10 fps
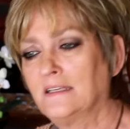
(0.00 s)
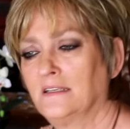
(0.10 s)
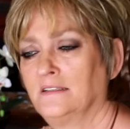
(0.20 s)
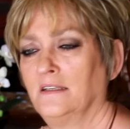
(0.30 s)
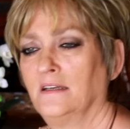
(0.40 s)
it
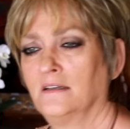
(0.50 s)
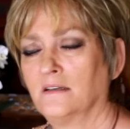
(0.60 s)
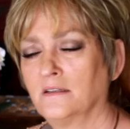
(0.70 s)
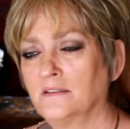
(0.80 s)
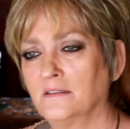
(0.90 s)

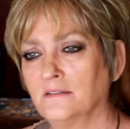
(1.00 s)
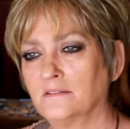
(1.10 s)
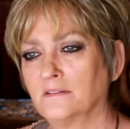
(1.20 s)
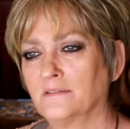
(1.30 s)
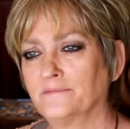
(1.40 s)

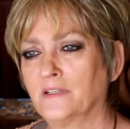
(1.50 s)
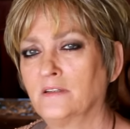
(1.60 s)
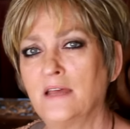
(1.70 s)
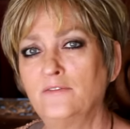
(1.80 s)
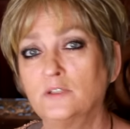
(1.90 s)
a
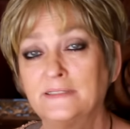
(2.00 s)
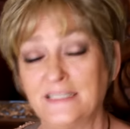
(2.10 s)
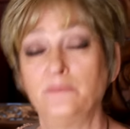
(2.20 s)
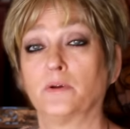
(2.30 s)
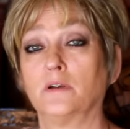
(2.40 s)
level
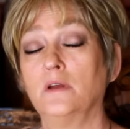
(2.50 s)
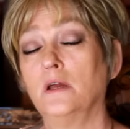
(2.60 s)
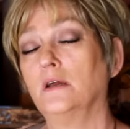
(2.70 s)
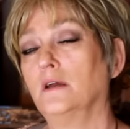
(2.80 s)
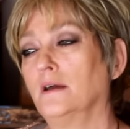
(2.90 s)
deeper,
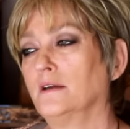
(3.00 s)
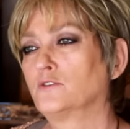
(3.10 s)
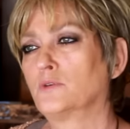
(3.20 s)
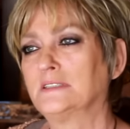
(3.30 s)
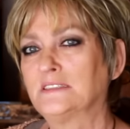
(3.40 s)

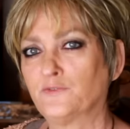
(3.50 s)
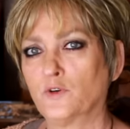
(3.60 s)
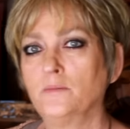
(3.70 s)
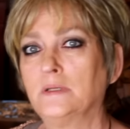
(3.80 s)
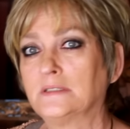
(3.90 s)

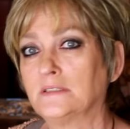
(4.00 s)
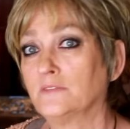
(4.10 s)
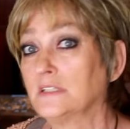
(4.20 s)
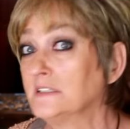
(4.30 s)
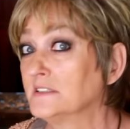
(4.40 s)

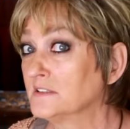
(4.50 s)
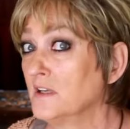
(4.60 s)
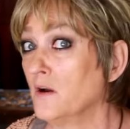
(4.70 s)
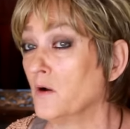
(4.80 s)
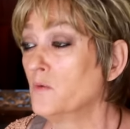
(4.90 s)
transformatively
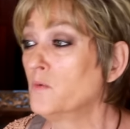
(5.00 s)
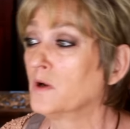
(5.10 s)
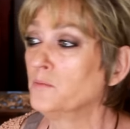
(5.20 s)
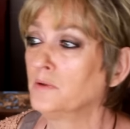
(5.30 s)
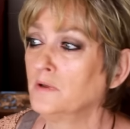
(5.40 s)
so,
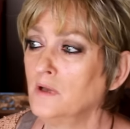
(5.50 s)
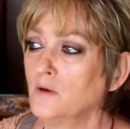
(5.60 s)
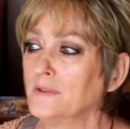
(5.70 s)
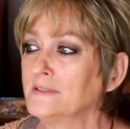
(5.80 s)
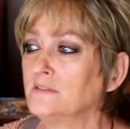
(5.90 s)
where
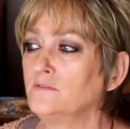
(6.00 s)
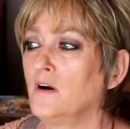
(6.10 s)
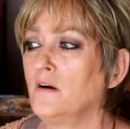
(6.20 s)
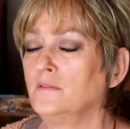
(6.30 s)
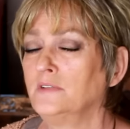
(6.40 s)
Pluto is
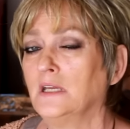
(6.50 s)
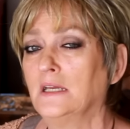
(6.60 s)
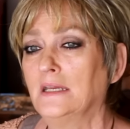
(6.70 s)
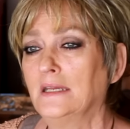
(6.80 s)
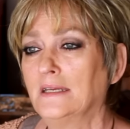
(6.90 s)
involved.
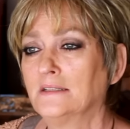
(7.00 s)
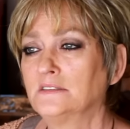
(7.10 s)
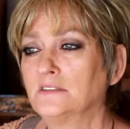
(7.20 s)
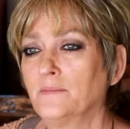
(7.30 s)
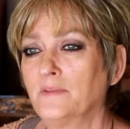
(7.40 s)
And
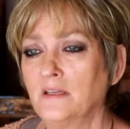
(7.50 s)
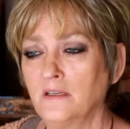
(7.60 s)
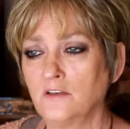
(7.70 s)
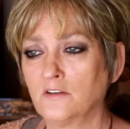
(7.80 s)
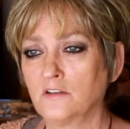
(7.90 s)
so I'm
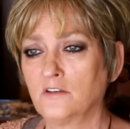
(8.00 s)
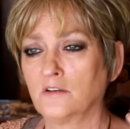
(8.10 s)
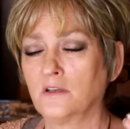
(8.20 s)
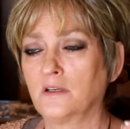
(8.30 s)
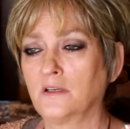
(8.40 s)
thinking you're
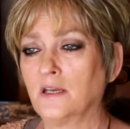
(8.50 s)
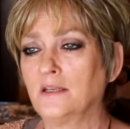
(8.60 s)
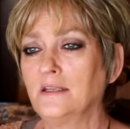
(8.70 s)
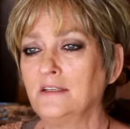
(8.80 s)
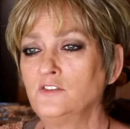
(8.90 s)
going to
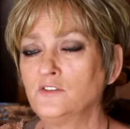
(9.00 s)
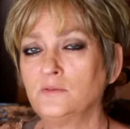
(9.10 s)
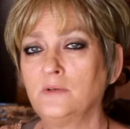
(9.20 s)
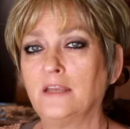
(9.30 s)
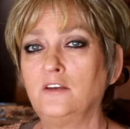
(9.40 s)
cut
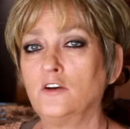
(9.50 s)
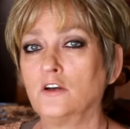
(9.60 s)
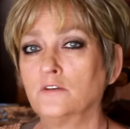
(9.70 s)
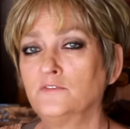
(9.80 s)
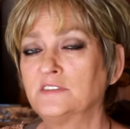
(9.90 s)
into a
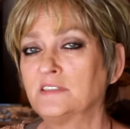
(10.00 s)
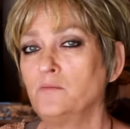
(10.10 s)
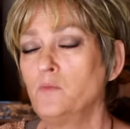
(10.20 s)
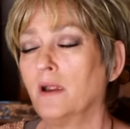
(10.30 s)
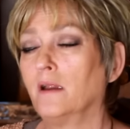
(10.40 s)
nerve
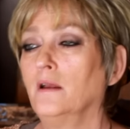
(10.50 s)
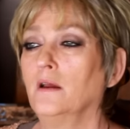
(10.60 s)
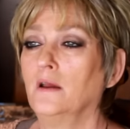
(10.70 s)
somewhere,